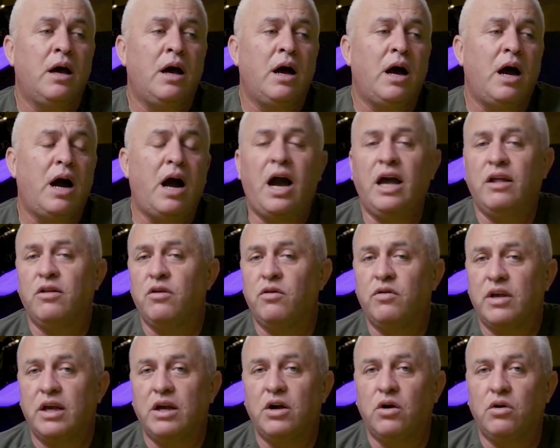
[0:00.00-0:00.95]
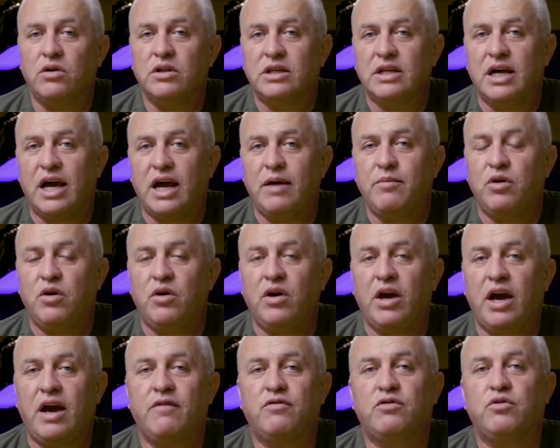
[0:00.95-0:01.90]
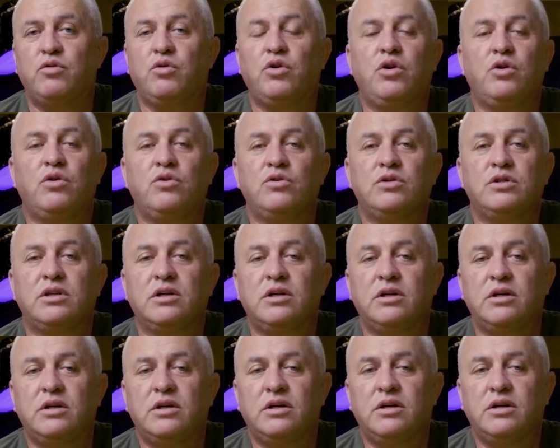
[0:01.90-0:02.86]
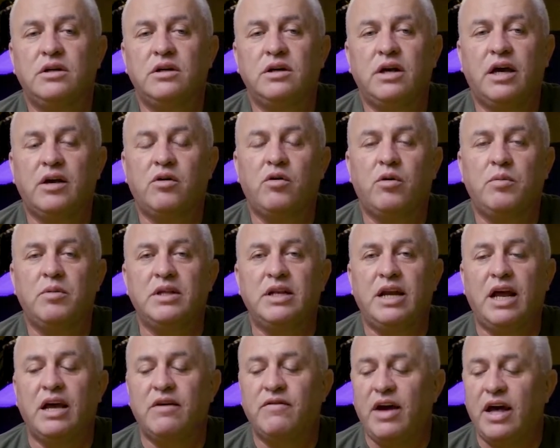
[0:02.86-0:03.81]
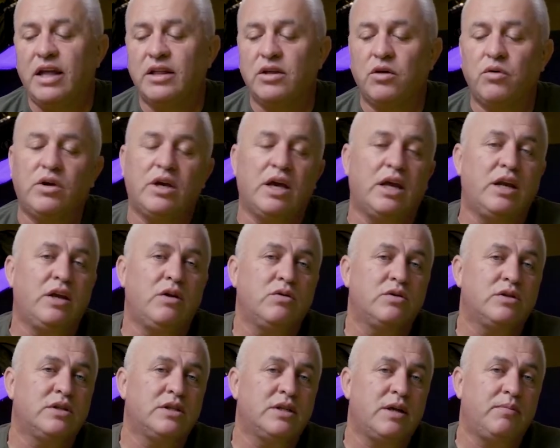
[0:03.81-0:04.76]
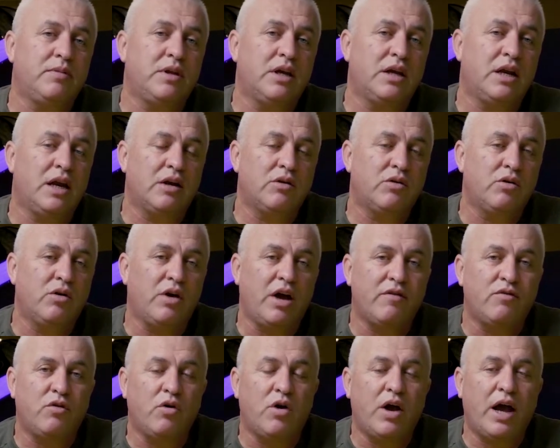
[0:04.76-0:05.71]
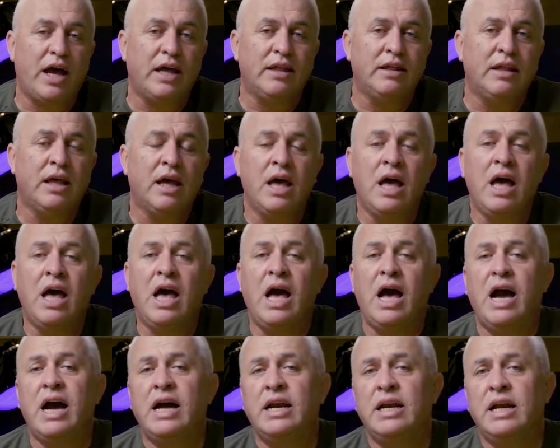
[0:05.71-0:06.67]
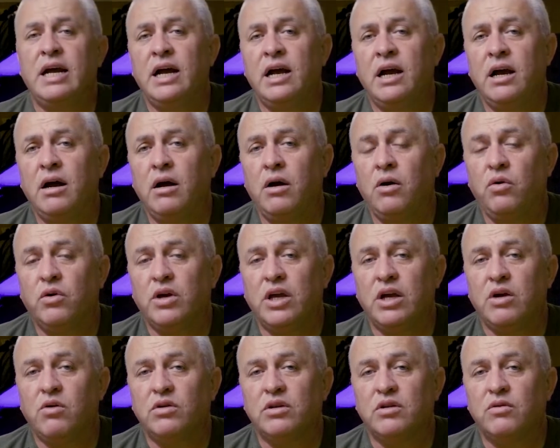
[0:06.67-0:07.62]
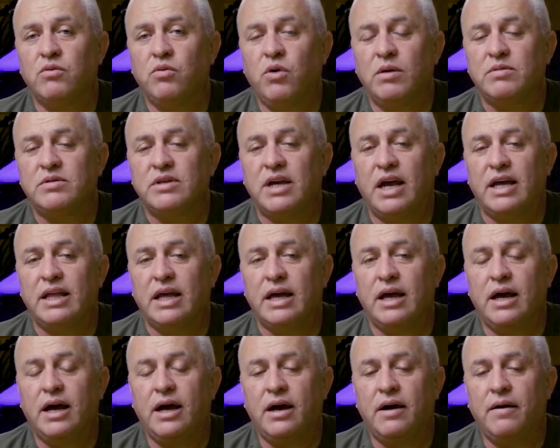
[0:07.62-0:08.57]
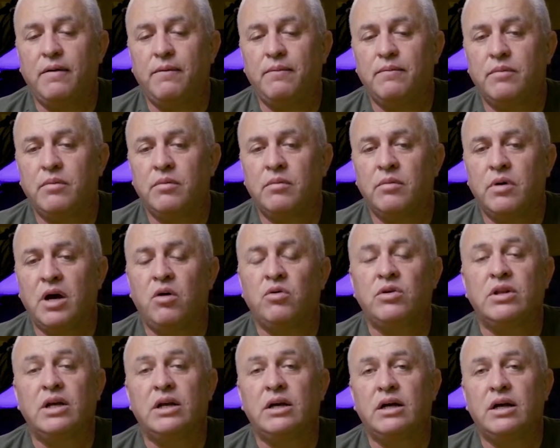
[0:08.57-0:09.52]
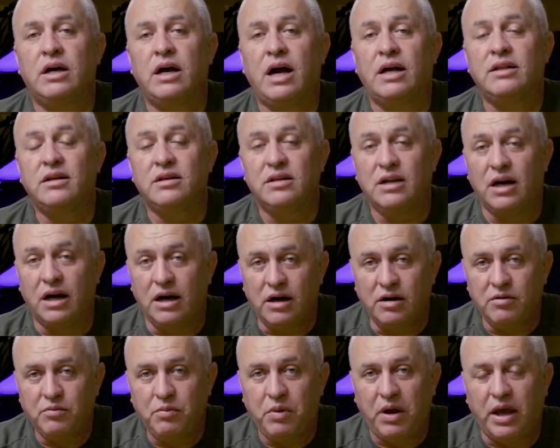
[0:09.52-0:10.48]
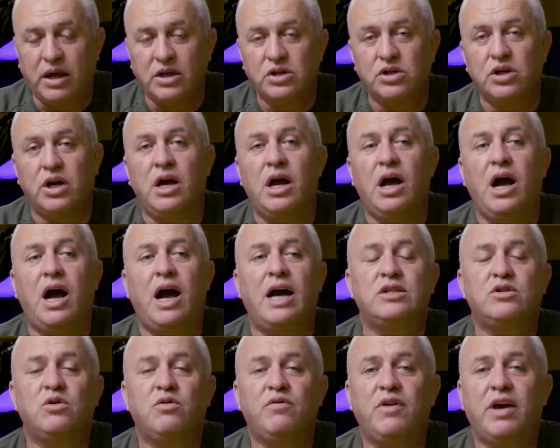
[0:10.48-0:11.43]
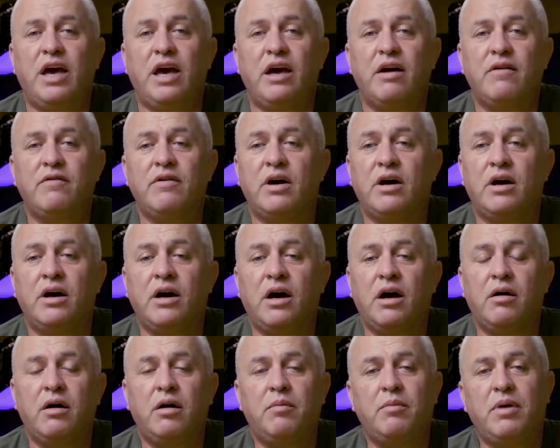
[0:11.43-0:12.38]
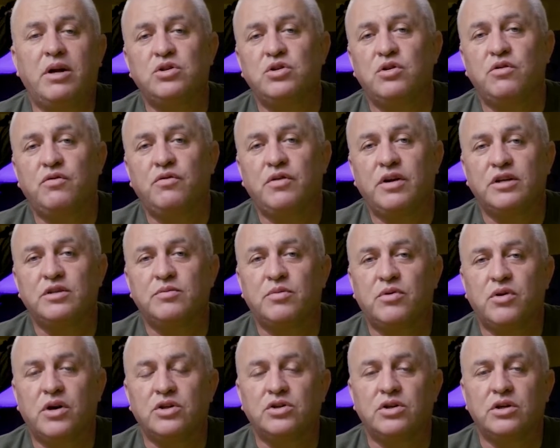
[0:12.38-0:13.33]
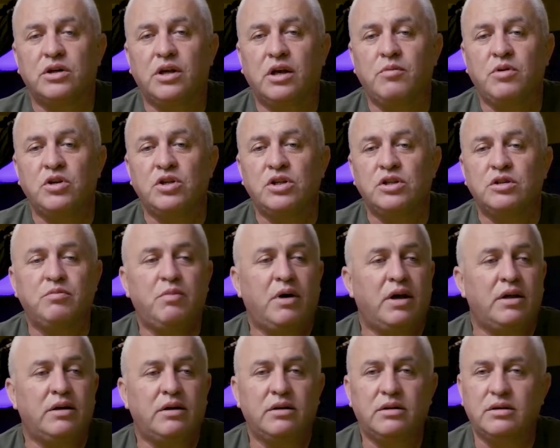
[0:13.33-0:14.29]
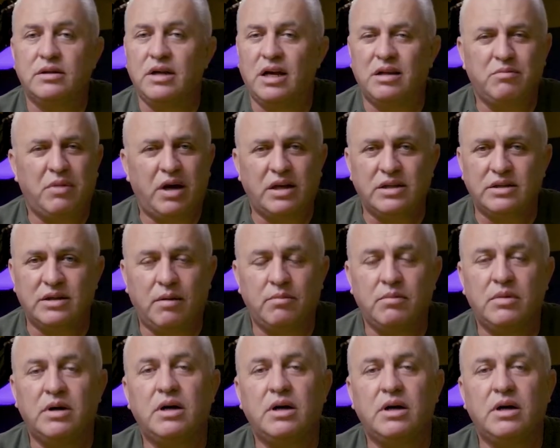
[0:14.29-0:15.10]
I don't think all the time you have to use equipment like that. You can use something like you have on hand. And looking on the website, under the Learn page, I saw they have a bunch of inspiration images done by some